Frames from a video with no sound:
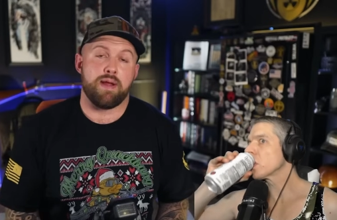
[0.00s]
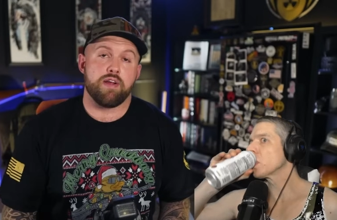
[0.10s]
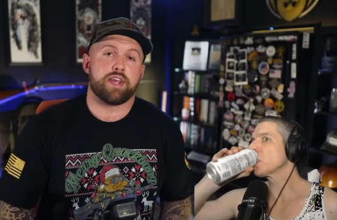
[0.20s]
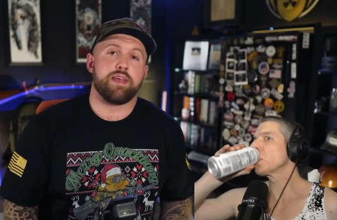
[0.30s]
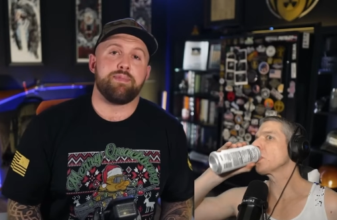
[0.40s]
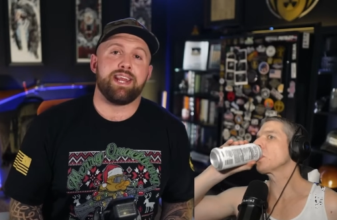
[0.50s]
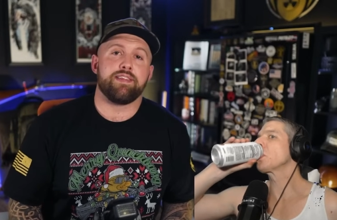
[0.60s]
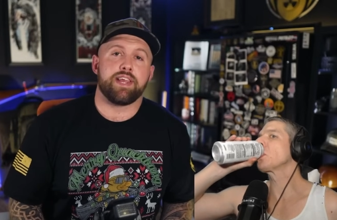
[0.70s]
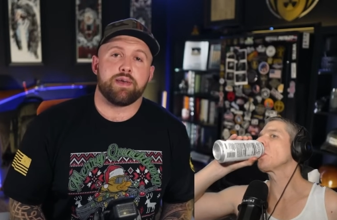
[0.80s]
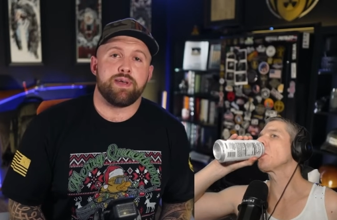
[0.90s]
Speaker 1: America
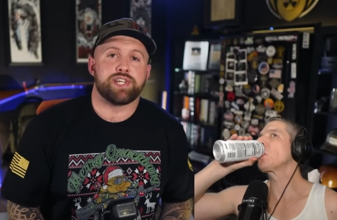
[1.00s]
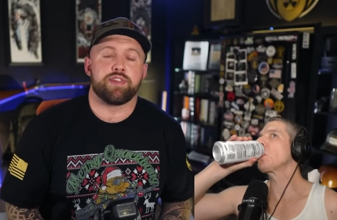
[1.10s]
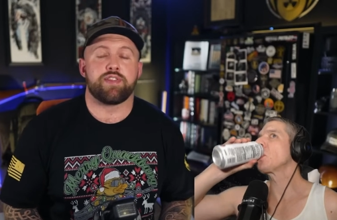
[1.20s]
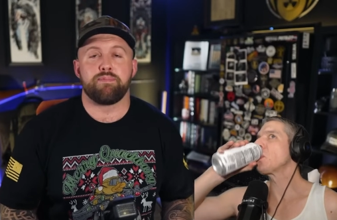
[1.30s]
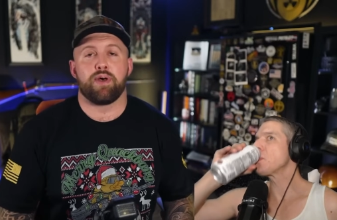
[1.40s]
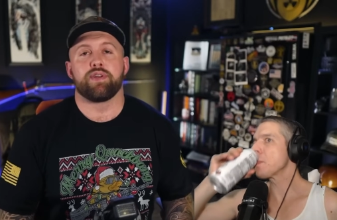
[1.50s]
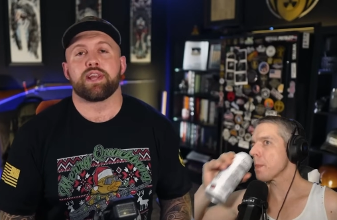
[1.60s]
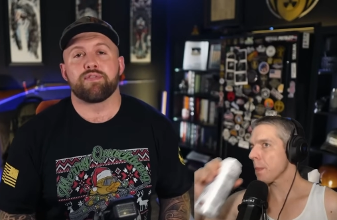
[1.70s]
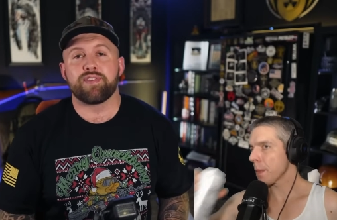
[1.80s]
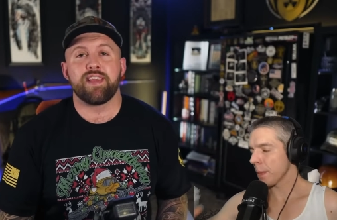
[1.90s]
immediately commissions the
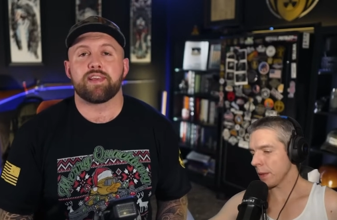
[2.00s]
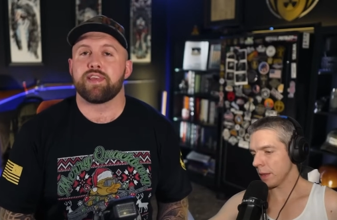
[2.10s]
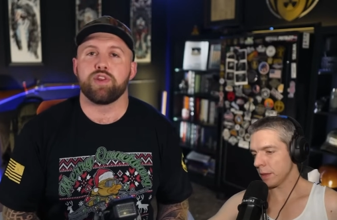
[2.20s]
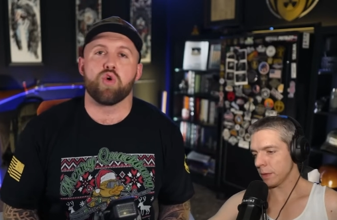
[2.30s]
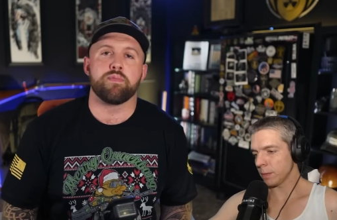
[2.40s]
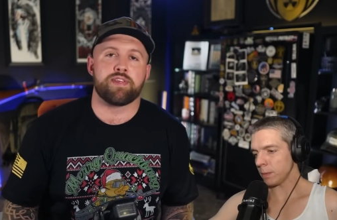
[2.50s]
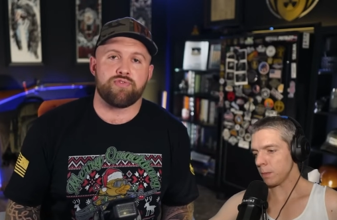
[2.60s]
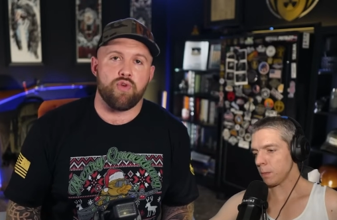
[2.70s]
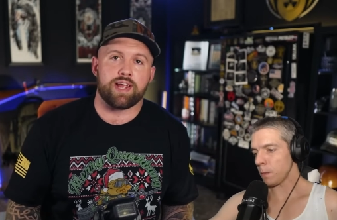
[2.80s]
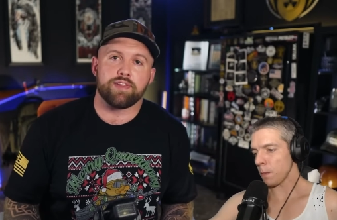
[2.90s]
building of six enormous
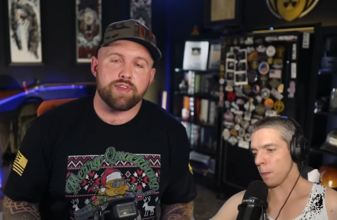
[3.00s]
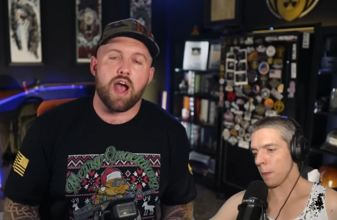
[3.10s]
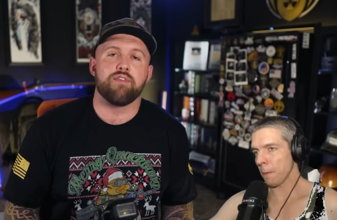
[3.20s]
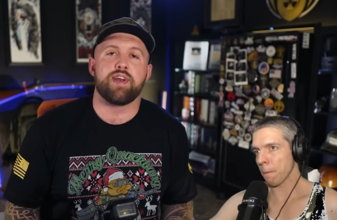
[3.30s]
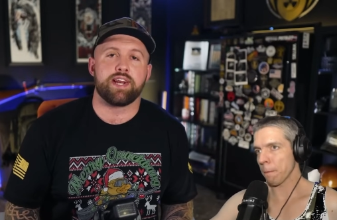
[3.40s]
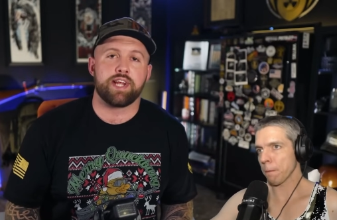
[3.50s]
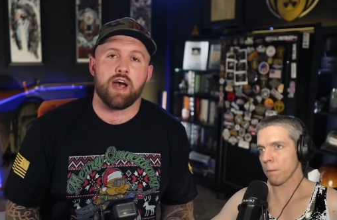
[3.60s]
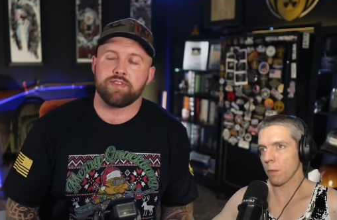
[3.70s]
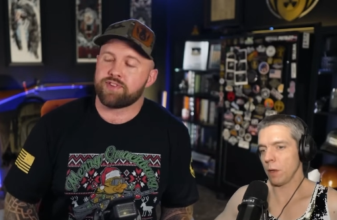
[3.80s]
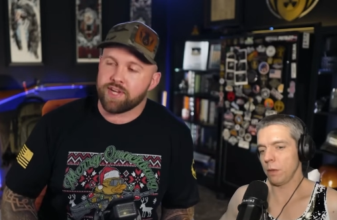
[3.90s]
frigates covered in
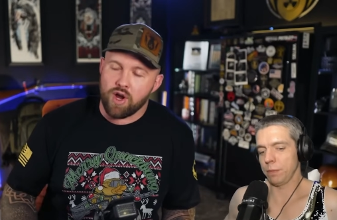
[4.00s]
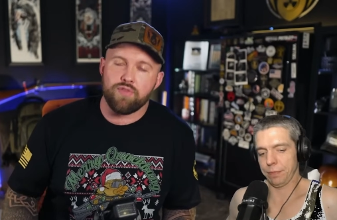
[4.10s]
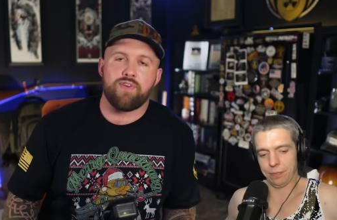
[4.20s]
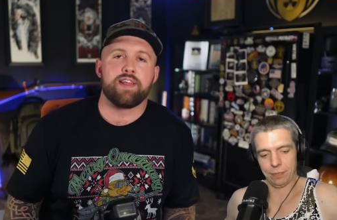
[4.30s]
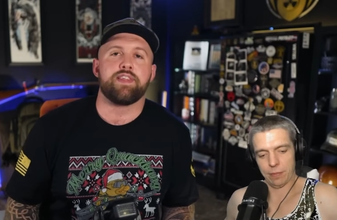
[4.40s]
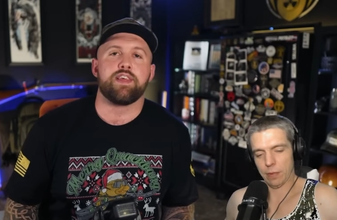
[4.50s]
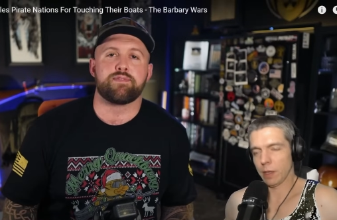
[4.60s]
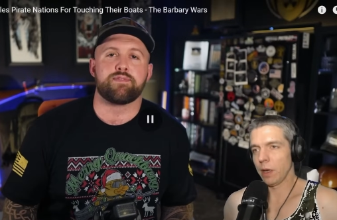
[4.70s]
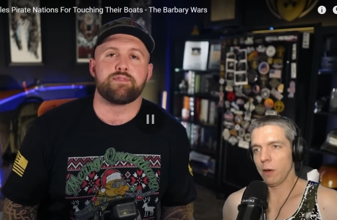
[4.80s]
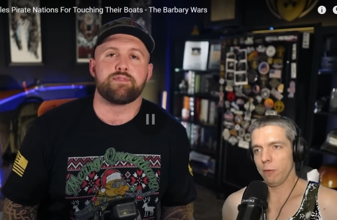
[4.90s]
guns to go fight these
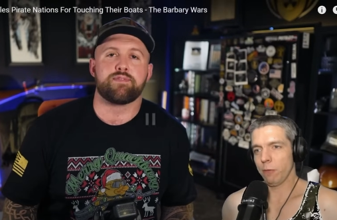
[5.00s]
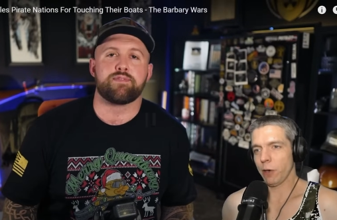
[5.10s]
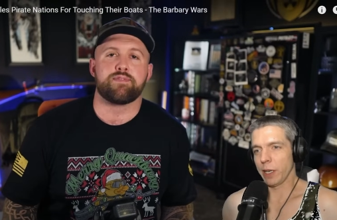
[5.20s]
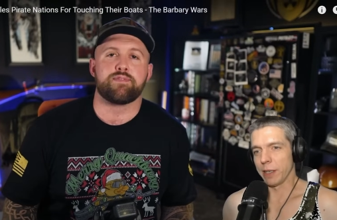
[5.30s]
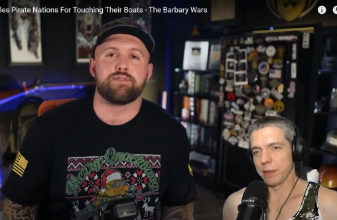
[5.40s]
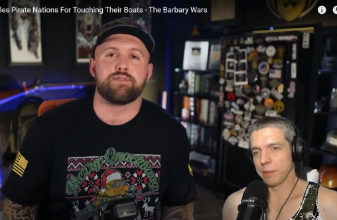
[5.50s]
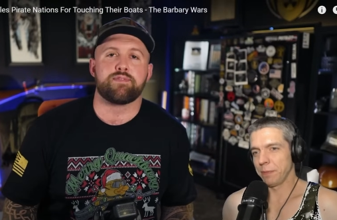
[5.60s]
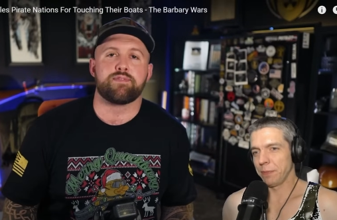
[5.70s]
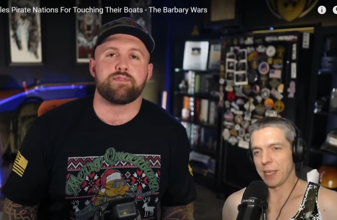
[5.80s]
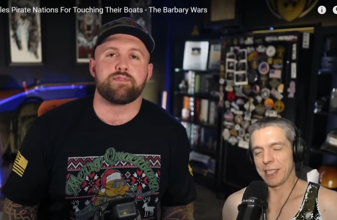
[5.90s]
Speaker 2: frigate
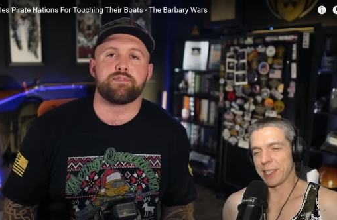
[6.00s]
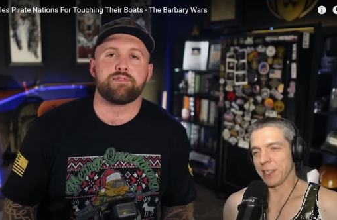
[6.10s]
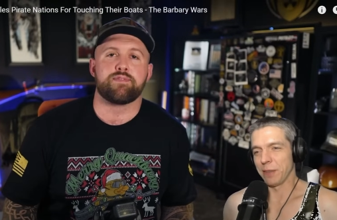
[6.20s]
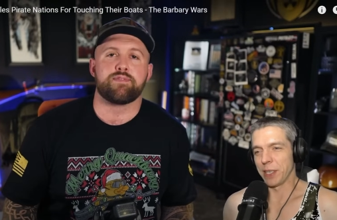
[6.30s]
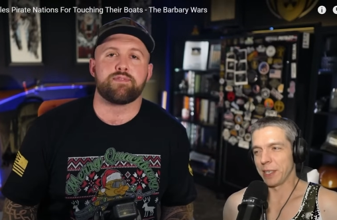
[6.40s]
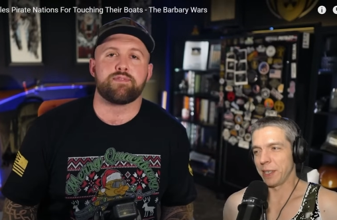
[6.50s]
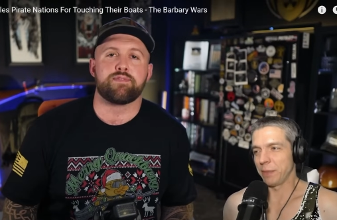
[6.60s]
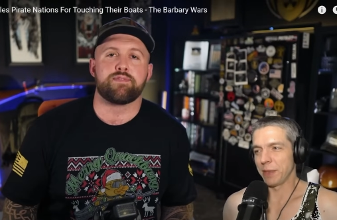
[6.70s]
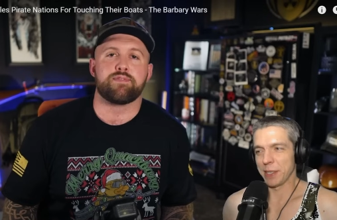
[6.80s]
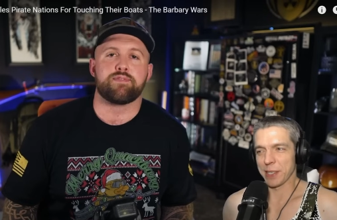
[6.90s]
I just love that name.
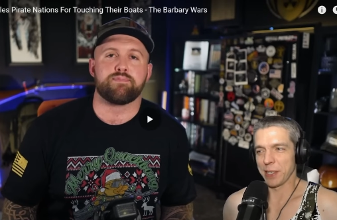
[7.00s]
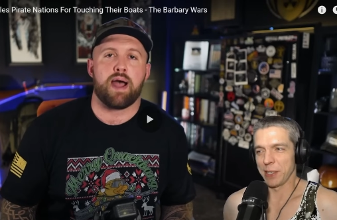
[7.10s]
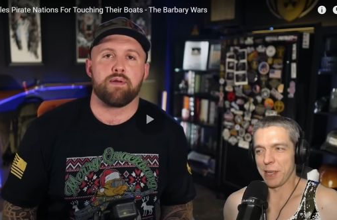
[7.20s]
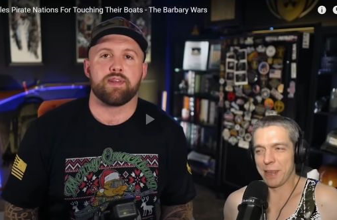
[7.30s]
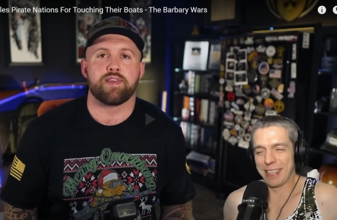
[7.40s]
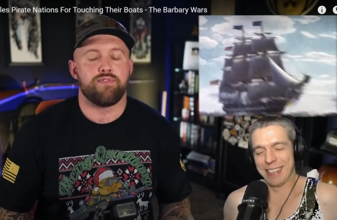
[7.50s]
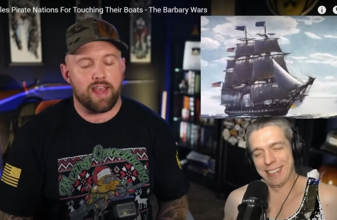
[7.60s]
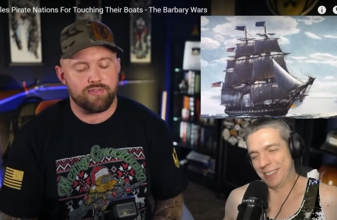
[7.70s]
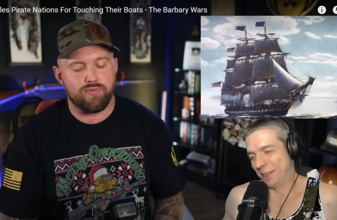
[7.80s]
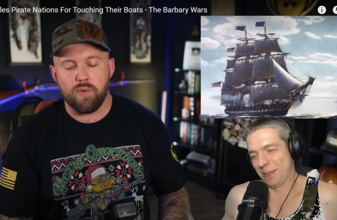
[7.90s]
That's a good name.
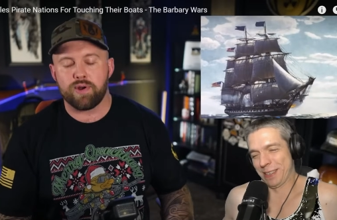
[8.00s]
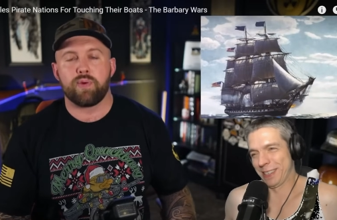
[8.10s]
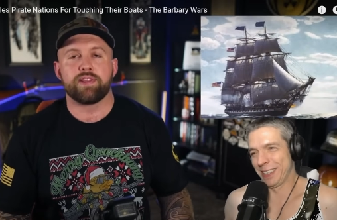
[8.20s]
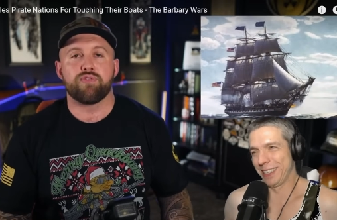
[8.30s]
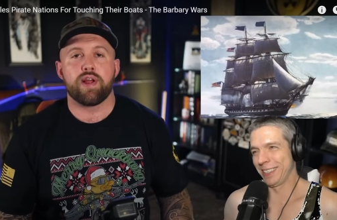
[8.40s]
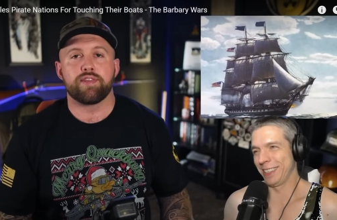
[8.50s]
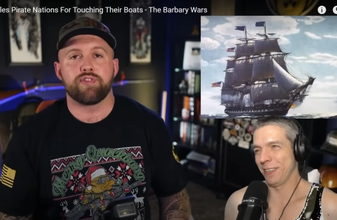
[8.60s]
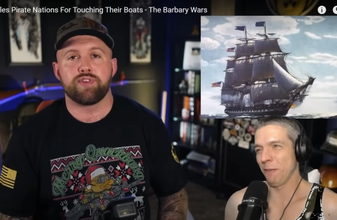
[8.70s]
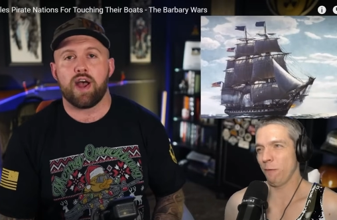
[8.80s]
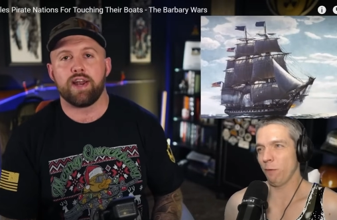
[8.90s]
Fast
Speaker 1: forward to when the frigates
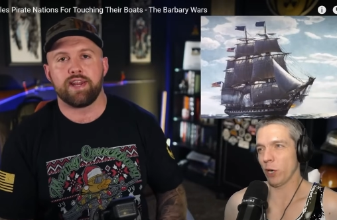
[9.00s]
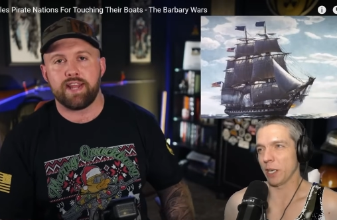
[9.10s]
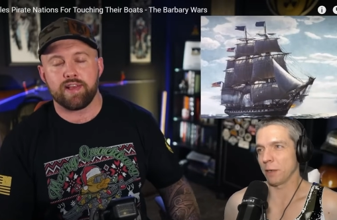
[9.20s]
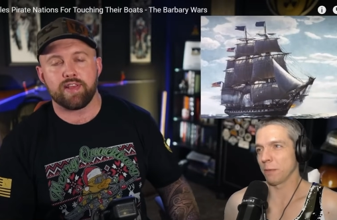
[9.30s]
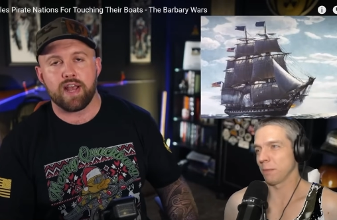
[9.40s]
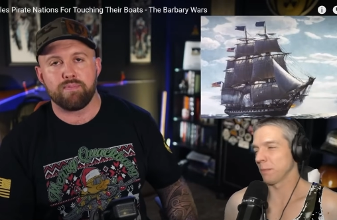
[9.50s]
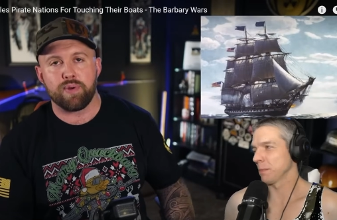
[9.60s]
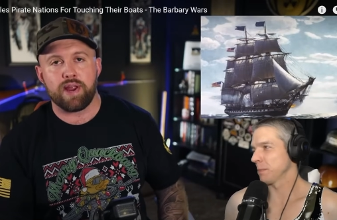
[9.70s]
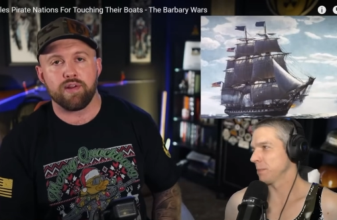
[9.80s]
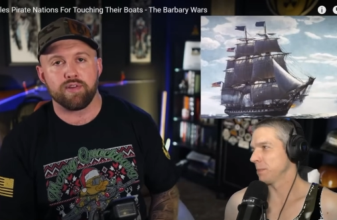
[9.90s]
are done. Frigate. It takes a
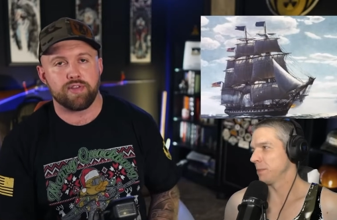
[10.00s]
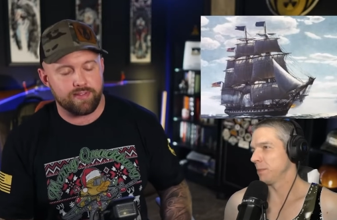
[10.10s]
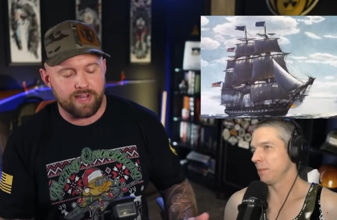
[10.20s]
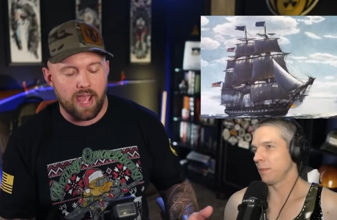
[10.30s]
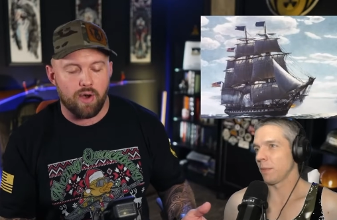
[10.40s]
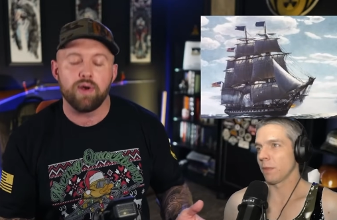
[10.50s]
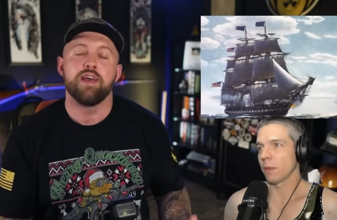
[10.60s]
couple years. It is now